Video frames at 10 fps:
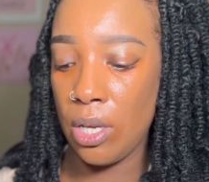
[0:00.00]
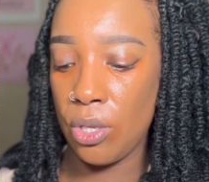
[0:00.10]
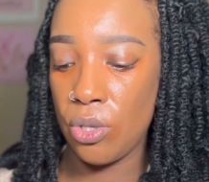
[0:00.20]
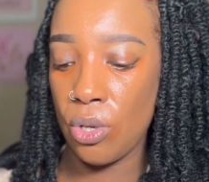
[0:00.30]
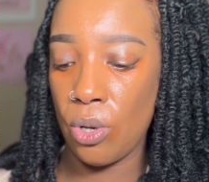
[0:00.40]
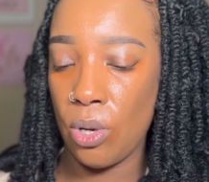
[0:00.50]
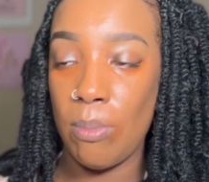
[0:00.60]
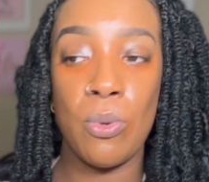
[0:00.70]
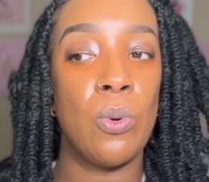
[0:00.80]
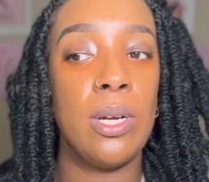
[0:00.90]
So
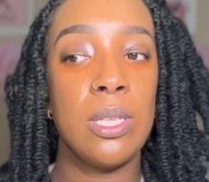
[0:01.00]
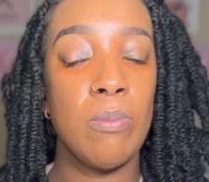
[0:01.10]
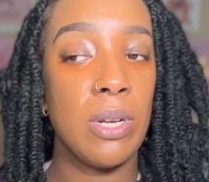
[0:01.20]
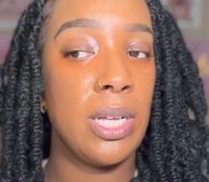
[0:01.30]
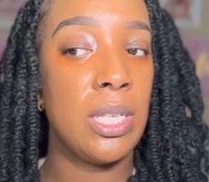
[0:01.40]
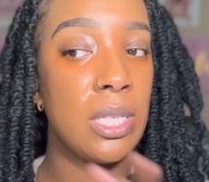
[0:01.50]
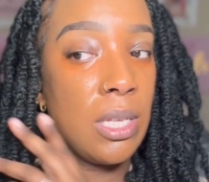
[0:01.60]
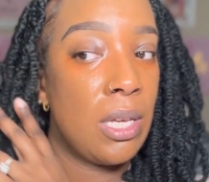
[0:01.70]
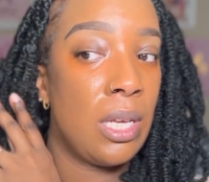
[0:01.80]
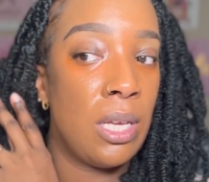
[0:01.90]
I'm going to place
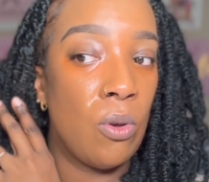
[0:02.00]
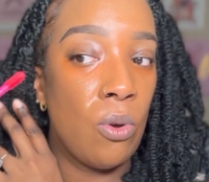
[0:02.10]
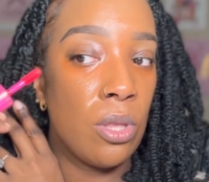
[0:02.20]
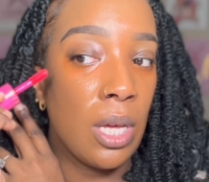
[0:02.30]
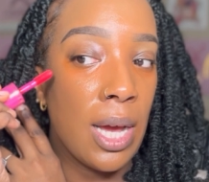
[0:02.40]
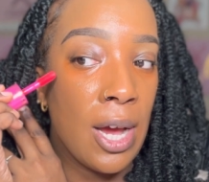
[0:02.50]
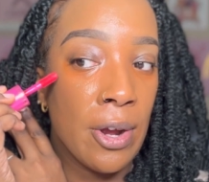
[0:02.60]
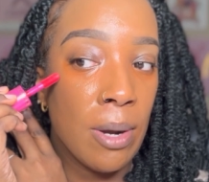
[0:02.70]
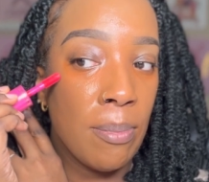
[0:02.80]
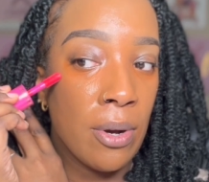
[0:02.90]
it on the
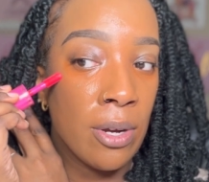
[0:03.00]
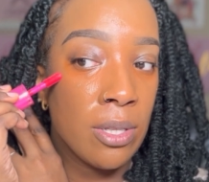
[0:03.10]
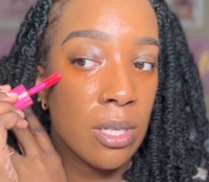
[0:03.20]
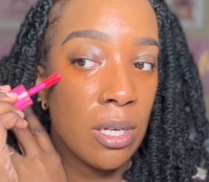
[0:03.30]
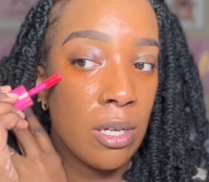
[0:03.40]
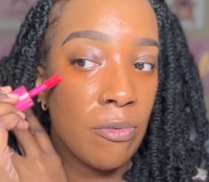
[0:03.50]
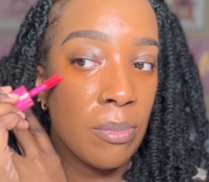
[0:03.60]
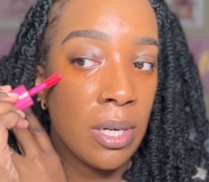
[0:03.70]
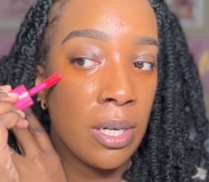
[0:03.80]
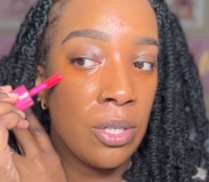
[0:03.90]
higher parts of
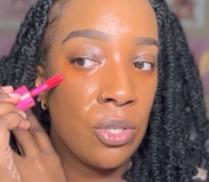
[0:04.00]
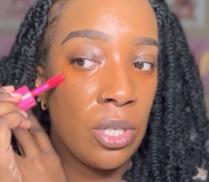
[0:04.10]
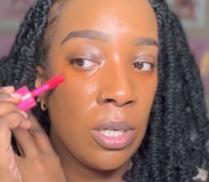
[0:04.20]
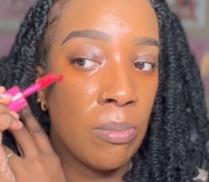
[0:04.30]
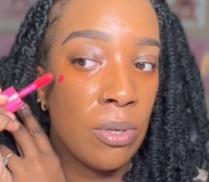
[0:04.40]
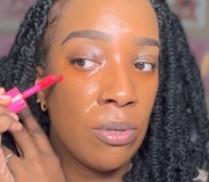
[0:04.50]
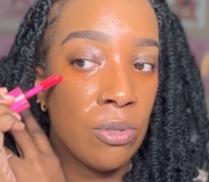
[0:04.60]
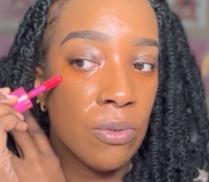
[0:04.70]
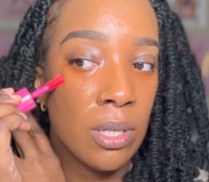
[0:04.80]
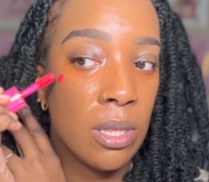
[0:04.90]
my
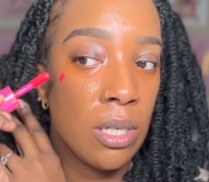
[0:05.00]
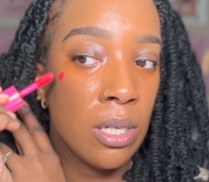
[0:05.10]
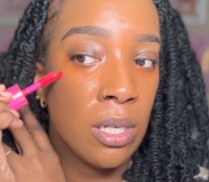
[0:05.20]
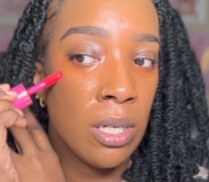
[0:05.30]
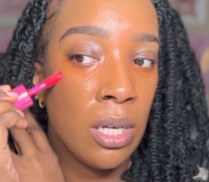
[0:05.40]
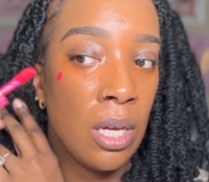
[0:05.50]
cheekbones right there.